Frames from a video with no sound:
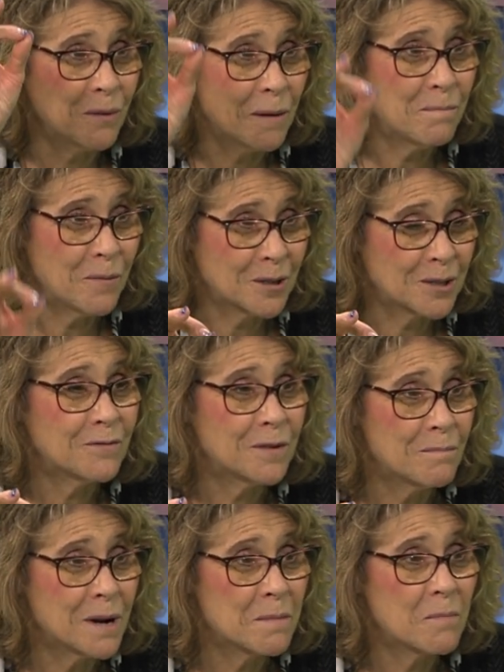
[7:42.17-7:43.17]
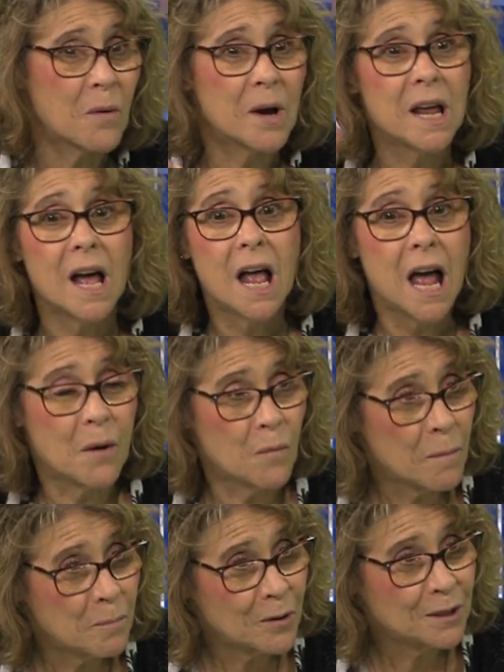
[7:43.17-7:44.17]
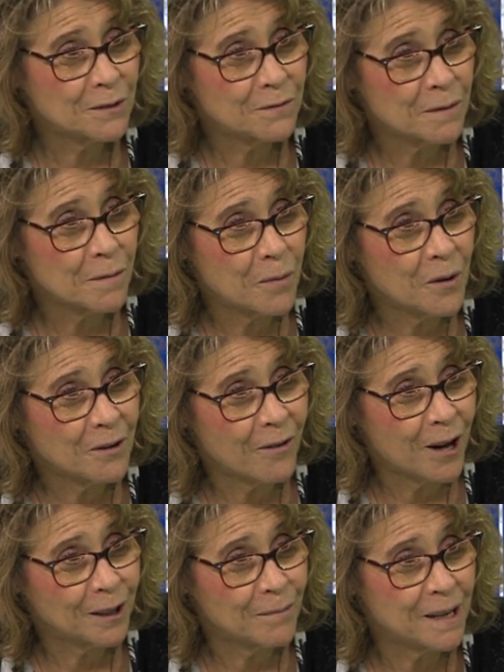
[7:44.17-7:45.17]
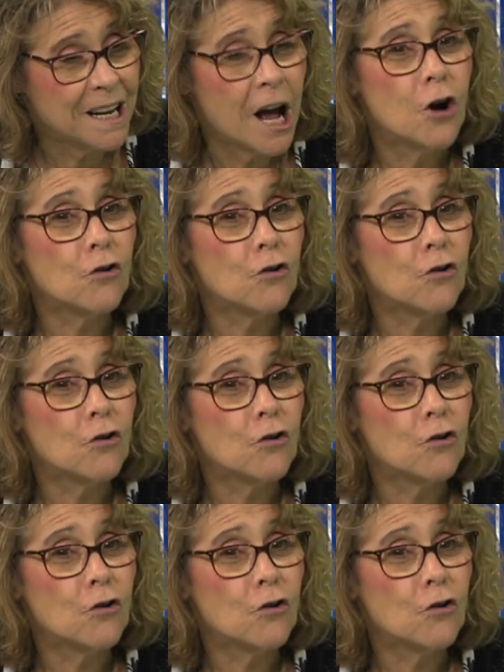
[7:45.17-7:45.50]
one person from my board and one person from the Board of Aldermen